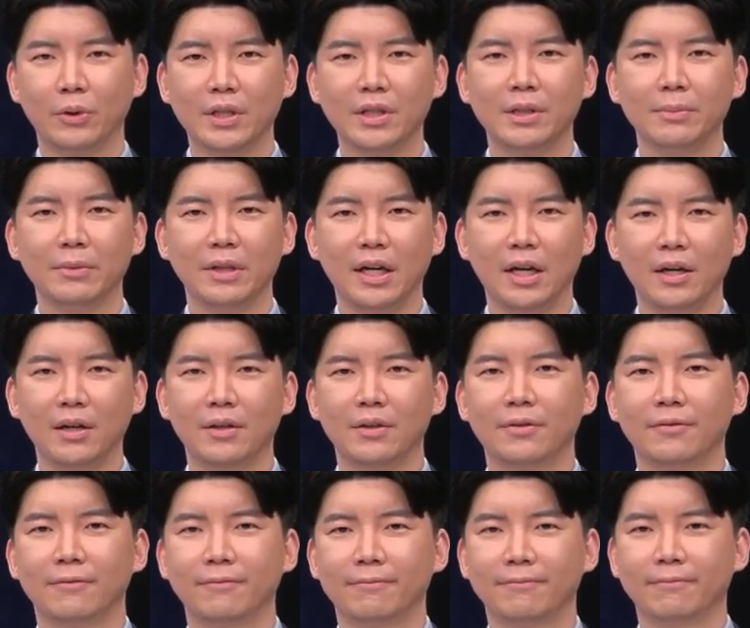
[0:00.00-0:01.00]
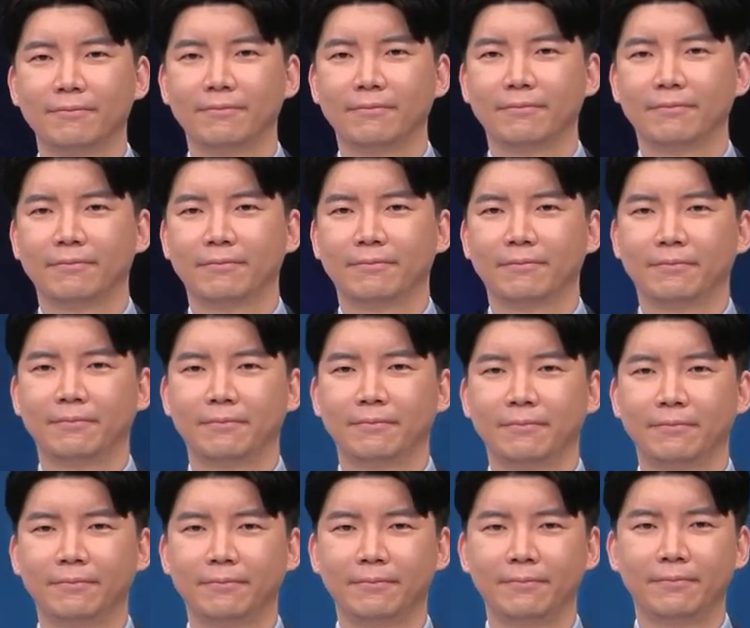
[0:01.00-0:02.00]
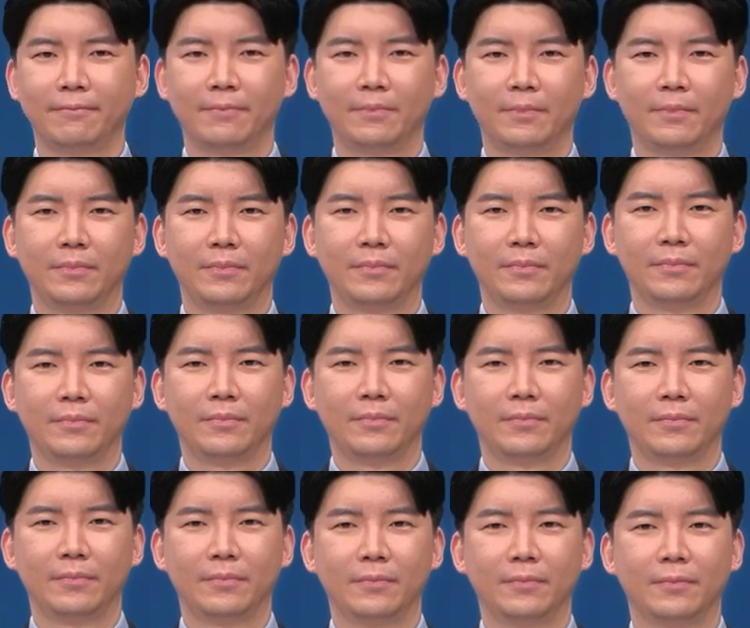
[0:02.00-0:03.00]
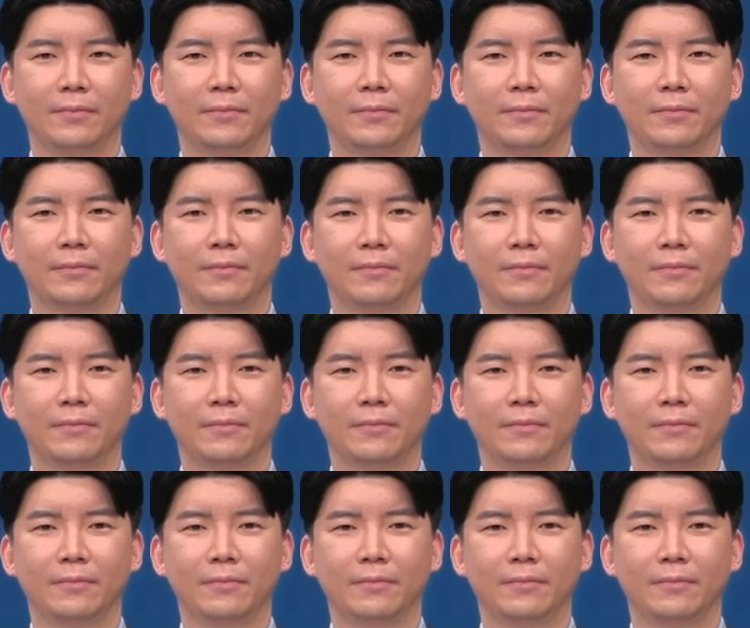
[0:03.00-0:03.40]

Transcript: (silence)